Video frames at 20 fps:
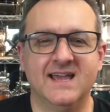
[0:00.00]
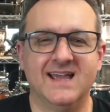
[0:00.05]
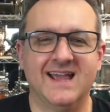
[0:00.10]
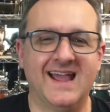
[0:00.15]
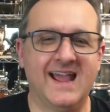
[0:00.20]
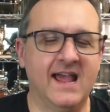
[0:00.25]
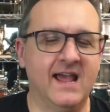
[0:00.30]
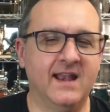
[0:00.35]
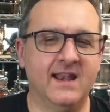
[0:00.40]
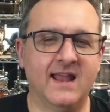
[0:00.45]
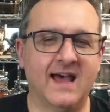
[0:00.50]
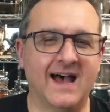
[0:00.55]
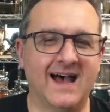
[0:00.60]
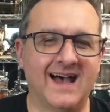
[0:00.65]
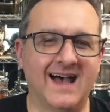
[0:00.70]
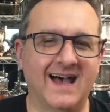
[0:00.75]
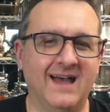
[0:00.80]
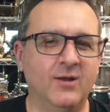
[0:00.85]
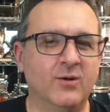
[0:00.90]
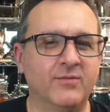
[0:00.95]
and
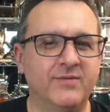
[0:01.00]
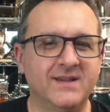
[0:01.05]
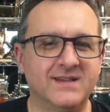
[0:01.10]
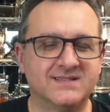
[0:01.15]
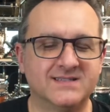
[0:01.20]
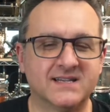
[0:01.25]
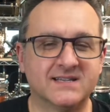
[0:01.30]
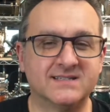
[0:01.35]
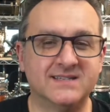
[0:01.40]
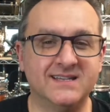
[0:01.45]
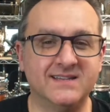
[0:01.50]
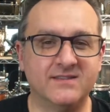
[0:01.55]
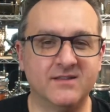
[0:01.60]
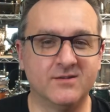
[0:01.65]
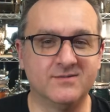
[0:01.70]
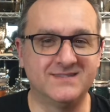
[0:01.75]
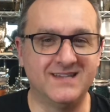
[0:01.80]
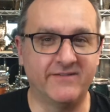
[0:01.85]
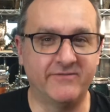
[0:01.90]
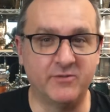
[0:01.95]
I don't think 16th
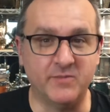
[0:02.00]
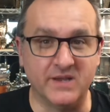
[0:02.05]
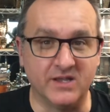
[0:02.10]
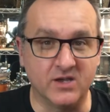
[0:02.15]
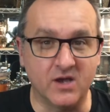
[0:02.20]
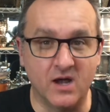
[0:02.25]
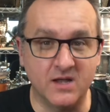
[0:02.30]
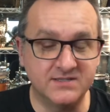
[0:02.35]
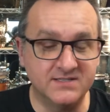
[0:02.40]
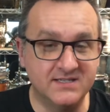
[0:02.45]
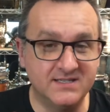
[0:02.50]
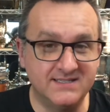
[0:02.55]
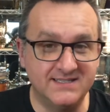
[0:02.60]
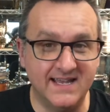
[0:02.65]
notes have to be constant.